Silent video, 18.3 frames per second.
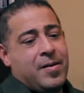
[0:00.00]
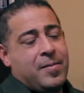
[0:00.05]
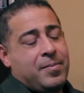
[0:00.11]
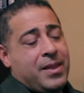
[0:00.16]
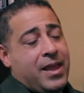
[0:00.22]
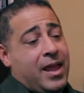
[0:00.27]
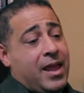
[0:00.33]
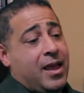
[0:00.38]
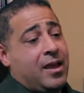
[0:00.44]

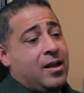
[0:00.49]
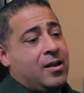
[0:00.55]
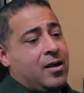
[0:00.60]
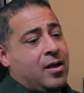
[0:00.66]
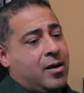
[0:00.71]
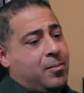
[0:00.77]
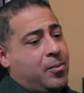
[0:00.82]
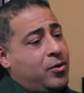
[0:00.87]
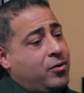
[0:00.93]

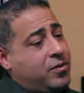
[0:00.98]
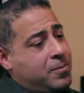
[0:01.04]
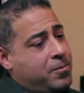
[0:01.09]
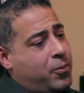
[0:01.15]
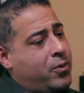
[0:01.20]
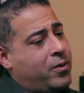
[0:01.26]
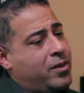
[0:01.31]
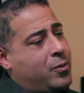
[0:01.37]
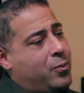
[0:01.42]
And most
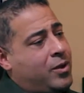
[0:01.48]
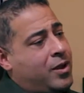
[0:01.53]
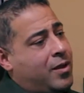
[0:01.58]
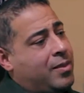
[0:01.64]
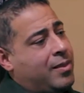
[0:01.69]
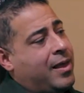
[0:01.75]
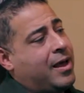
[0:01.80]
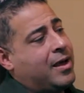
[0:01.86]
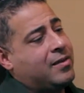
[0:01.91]
importantly, we
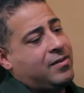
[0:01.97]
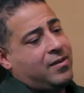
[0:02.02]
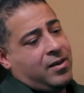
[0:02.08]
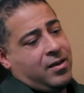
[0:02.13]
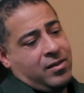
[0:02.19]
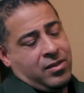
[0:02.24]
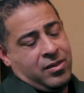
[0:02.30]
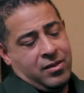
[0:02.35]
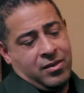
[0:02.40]
unlocked
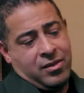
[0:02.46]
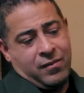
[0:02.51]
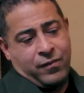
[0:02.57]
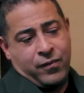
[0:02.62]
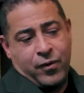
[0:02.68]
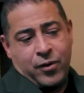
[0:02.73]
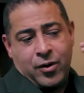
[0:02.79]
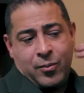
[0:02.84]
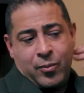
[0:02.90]
the
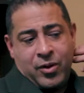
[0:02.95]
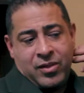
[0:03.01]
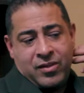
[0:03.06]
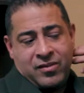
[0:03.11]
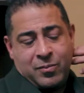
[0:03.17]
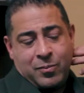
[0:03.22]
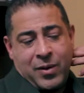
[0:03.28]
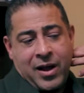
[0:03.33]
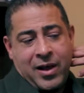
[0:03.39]
vertebrae, the
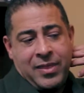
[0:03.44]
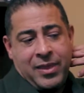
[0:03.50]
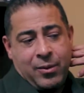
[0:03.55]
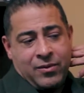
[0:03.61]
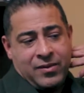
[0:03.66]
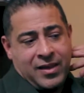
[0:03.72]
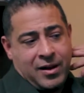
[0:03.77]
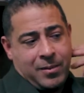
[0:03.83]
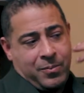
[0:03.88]
spine that
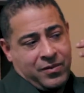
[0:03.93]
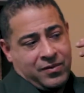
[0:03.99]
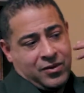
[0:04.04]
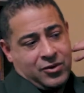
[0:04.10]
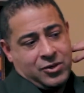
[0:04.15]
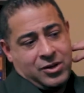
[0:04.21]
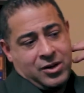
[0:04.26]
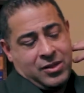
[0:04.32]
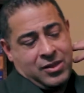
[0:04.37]
was out of
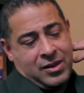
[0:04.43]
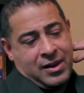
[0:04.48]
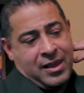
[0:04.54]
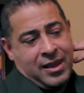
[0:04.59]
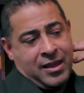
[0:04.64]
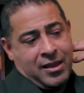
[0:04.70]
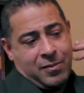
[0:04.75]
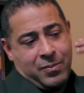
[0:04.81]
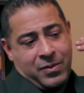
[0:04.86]
position in the
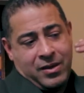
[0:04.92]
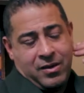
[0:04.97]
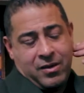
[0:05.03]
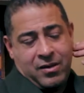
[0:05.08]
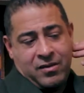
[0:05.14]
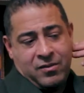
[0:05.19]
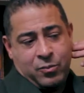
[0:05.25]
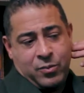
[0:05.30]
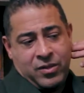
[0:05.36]
neck,
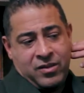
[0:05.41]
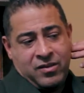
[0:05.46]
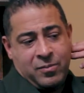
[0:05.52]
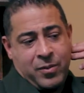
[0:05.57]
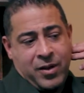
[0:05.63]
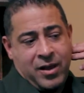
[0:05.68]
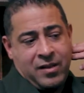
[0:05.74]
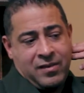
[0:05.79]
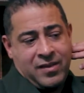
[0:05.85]
because when the
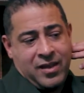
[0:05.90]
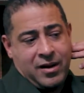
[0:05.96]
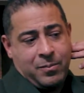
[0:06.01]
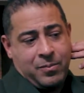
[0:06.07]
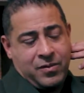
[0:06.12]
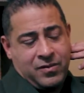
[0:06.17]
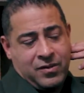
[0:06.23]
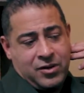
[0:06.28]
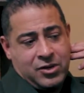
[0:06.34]
spine is out of
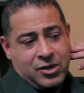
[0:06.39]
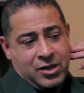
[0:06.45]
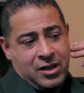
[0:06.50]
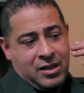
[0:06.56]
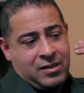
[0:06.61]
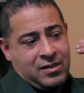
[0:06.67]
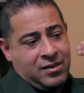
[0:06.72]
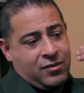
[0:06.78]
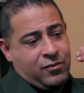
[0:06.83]
position,
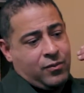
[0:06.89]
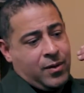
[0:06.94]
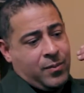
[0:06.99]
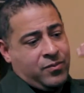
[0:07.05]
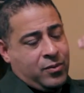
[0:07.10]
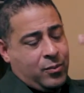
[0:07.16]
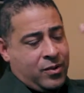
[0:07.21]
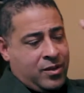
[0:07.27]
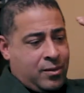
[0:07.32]
it
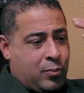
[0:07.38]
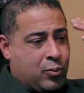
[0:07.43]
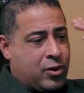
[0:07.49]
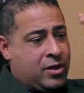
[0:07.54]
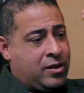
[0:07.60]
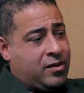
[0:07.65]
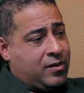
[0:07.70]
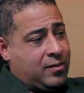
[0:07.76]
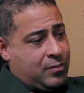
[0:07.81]
disrupts the way the
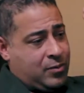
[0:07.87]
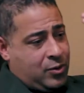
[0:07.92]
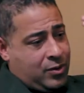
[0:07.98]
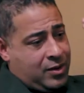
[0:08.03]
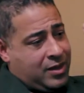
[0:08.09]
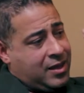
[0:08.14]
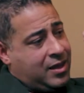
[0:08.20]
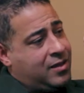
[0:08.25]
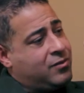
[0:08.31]
brain
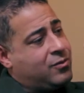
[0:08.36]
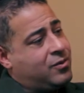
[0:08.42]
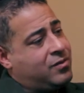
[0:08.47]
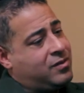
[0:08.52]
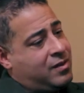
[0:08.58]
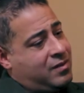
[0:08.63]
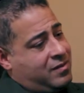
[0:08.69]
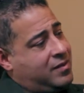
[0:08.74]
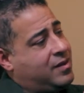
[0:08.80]
communicates or
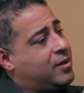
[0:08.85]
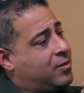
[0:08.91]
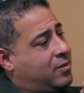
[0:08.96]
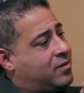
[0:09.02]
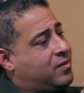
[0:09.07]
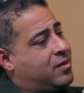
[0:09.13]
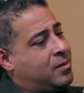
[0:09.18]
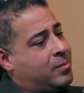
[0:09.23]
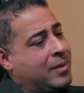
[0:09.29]
sends
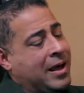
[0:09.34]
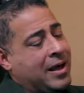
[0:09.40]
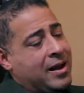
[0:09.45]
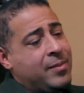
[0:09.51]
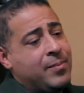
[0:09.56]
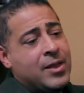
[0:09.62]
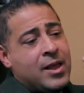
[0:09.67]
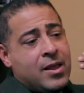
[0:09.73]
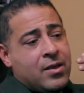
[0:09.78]
signals to the
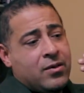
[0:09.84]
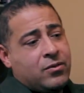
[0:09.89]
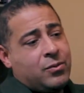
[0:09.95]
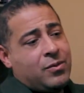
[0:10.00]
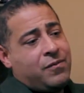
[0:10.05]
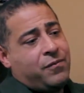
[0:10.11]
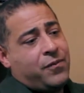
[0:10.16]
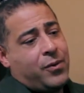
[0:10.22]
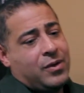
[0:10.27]
body. So
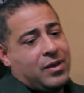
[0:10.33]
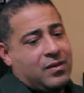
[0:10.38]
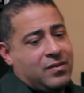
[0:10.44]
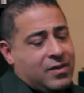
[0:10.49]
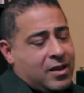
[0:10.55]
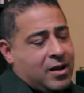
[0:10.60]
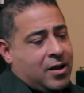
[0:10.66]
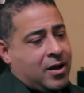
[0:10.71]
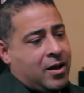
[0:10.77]
we
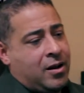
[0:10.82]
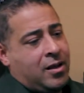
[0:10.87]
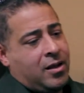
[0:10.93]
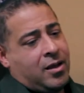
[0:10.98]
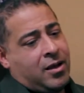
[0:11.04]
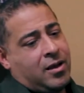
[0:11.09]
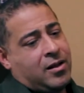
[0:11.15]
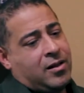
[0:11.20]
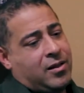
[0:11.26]
focused in
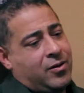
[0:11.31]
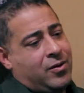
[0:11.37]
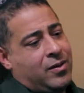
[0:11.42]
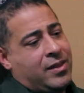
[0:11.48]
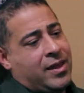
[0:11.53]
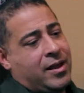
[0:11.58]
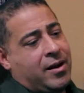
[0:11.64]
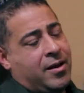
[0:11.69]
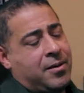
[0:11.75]
on
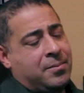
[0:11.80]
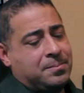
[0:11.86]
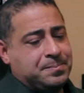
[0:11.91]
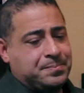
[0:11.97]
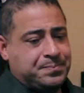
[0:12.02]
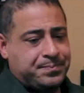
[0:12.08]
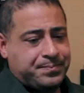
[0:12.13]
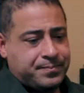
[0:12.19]
clearing that up.